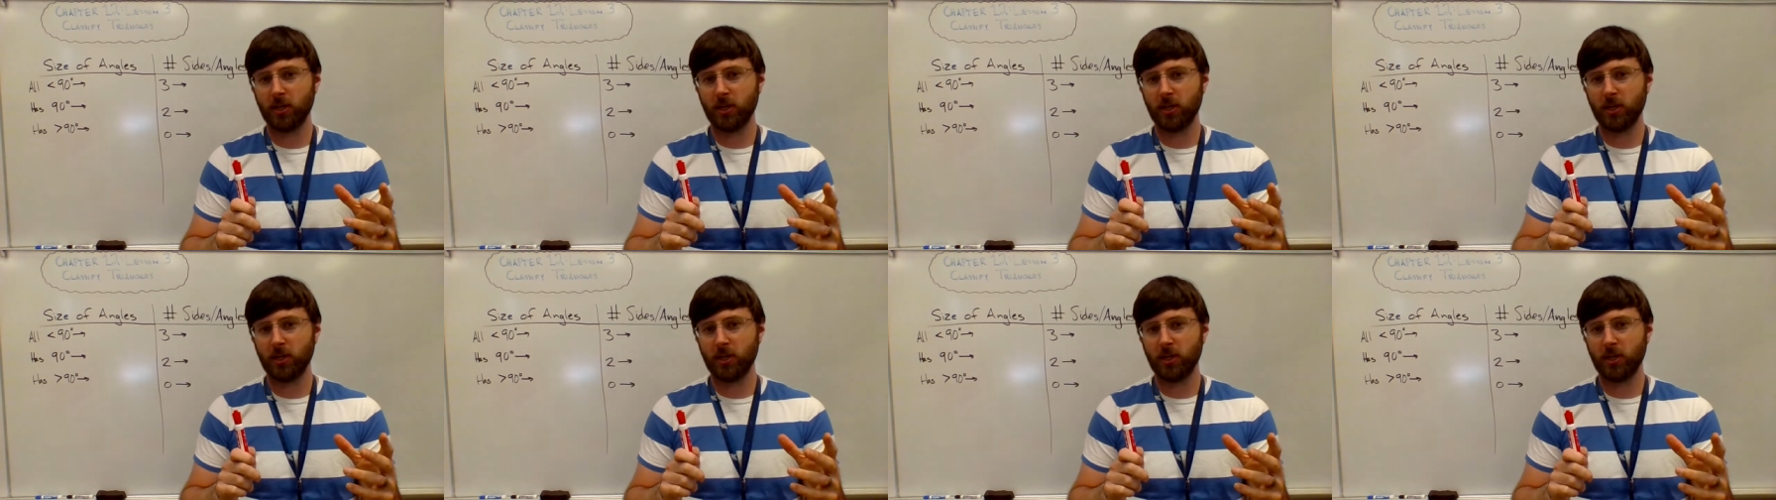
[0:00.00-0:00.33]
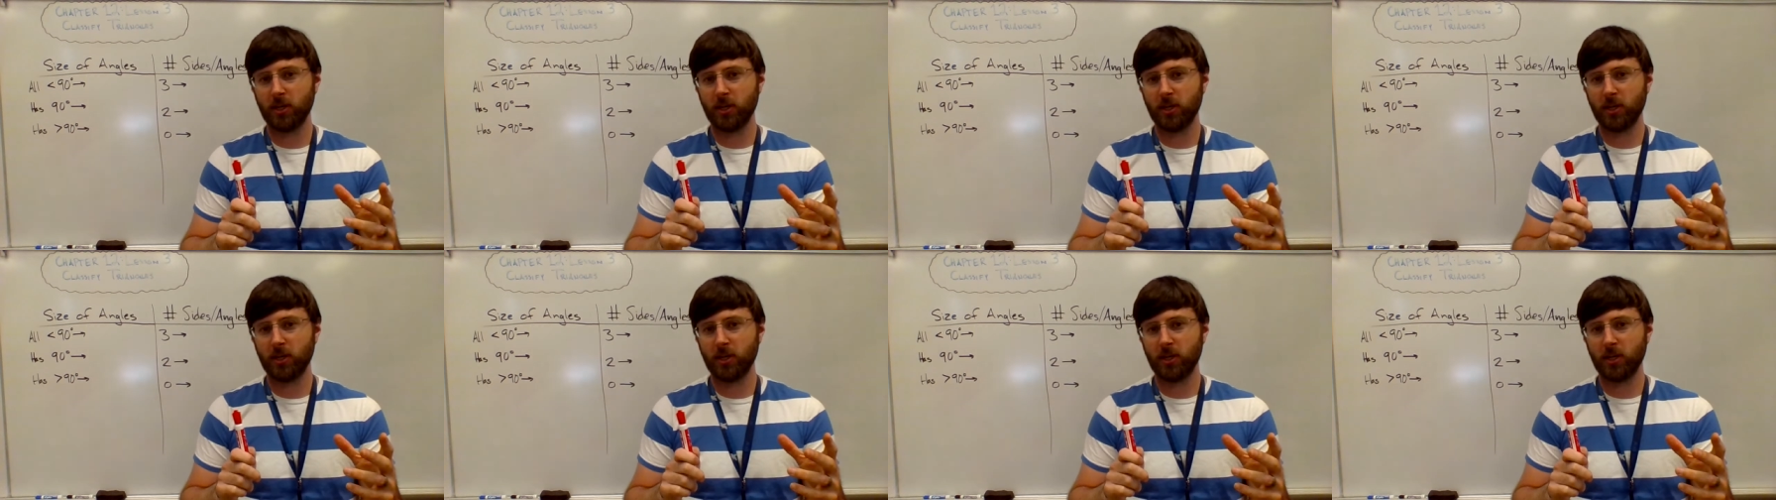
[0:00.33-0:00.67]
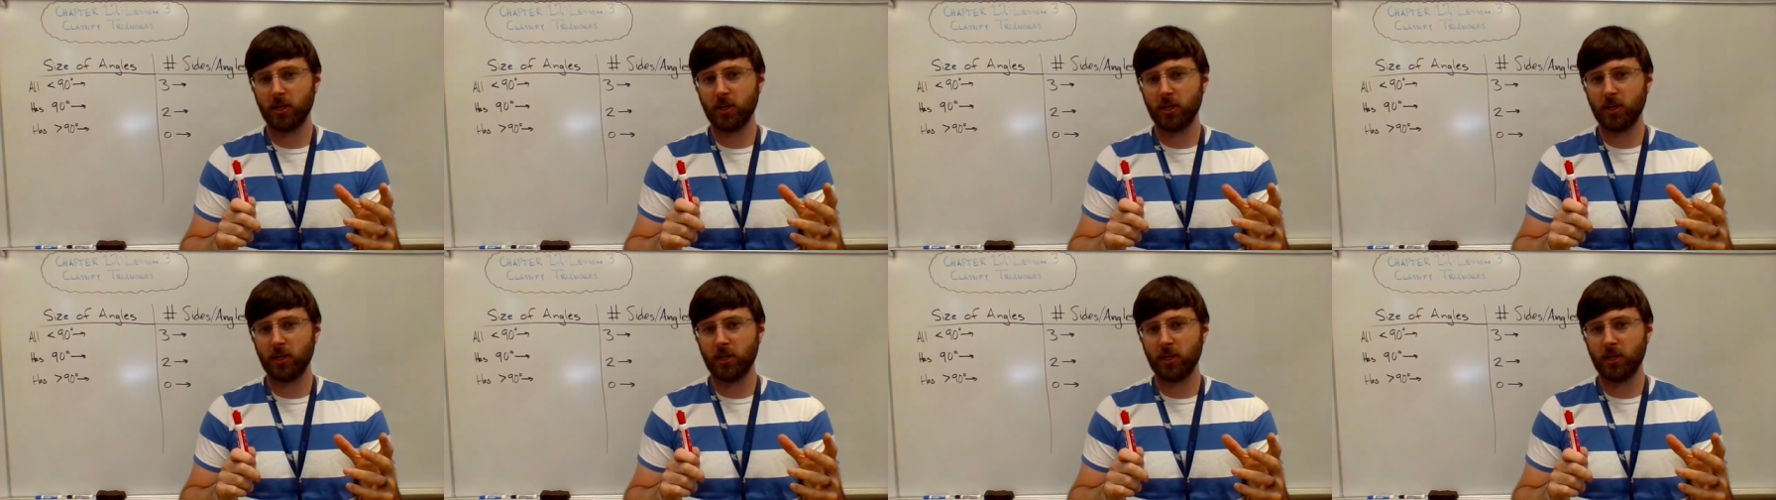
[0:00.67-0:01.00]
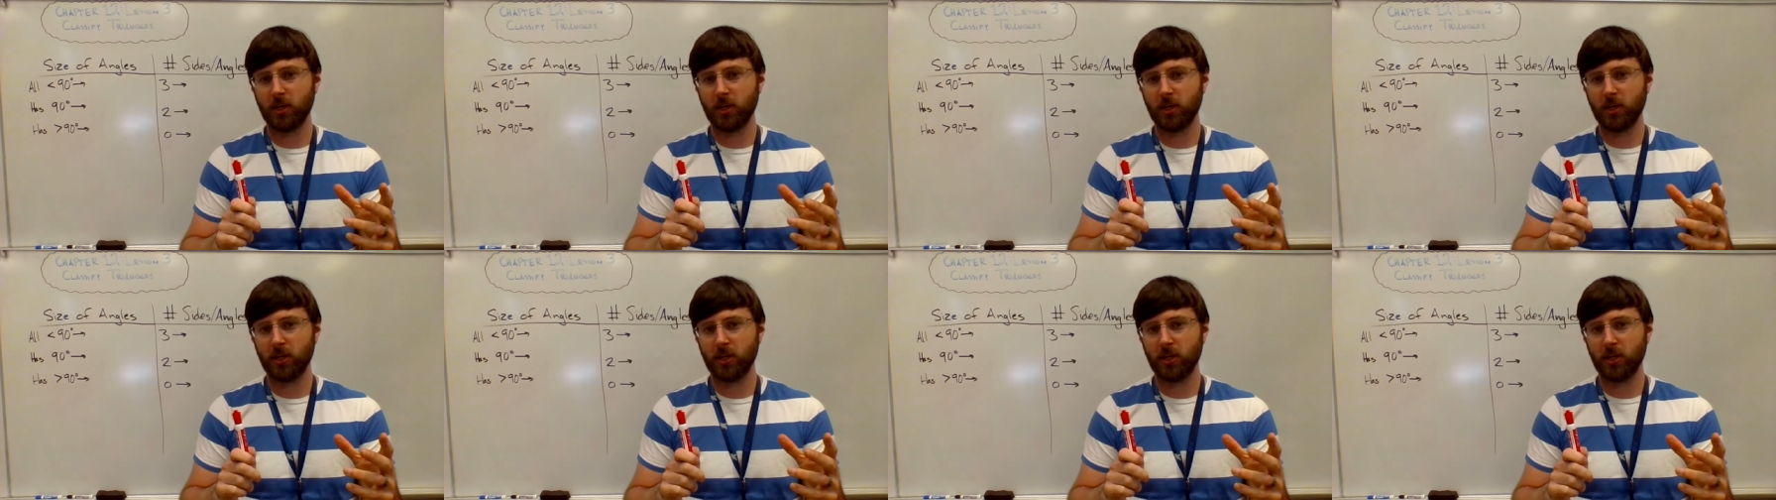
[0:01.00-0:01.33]
that are
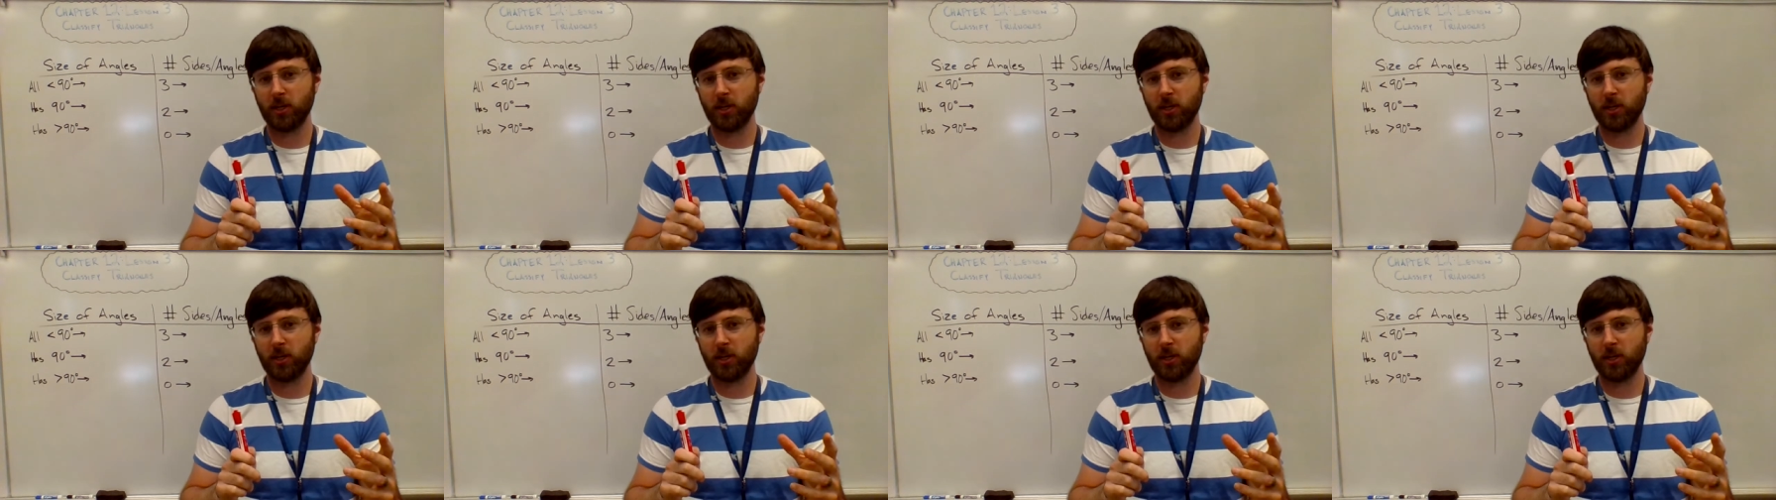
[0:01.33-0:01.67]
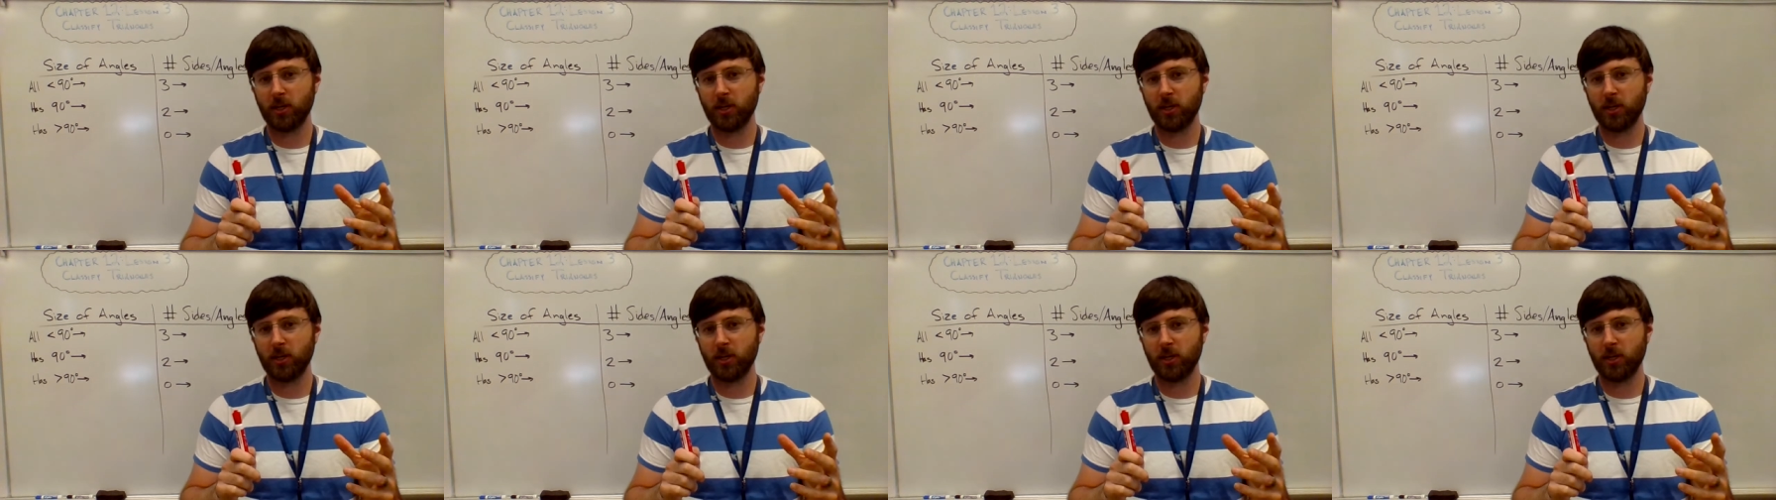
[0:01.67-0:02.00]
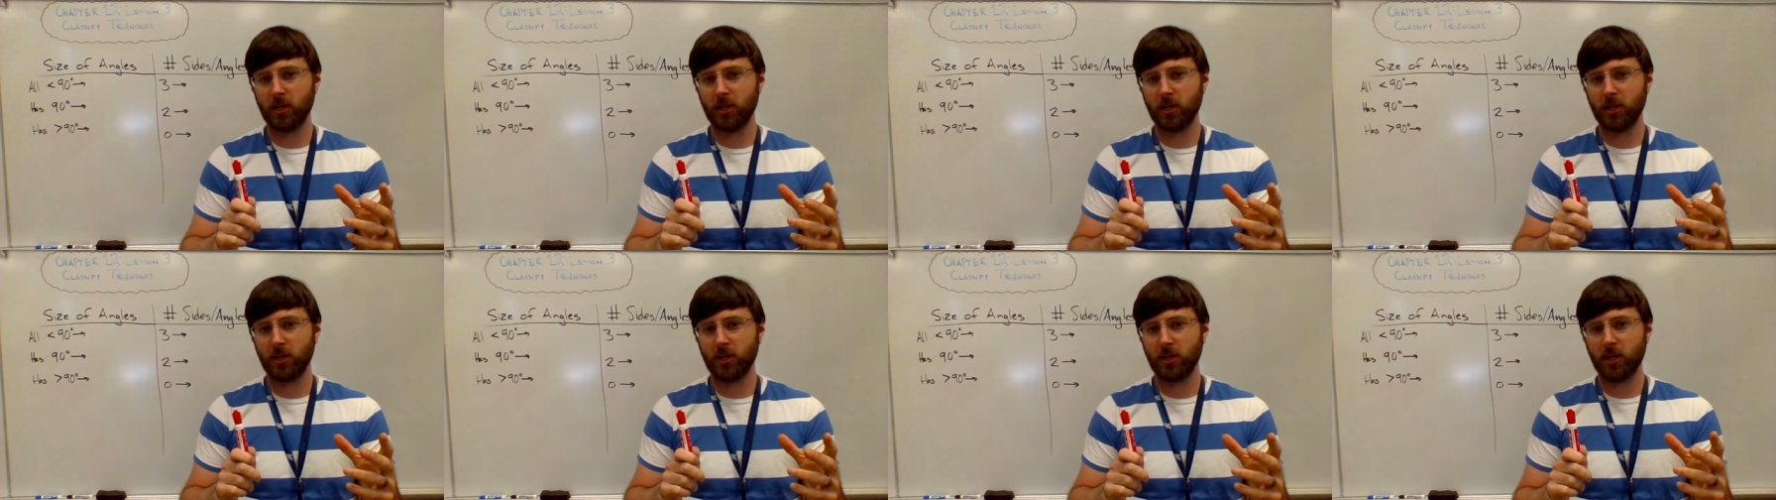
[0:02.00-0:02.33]
congruent get a